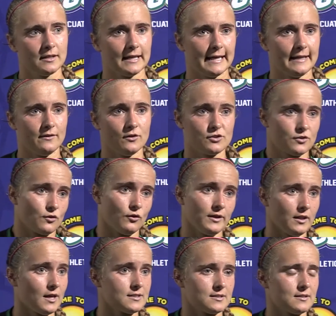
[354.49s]
and those are the
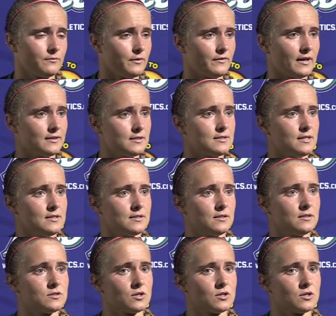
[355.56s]
only losses that we've had this season.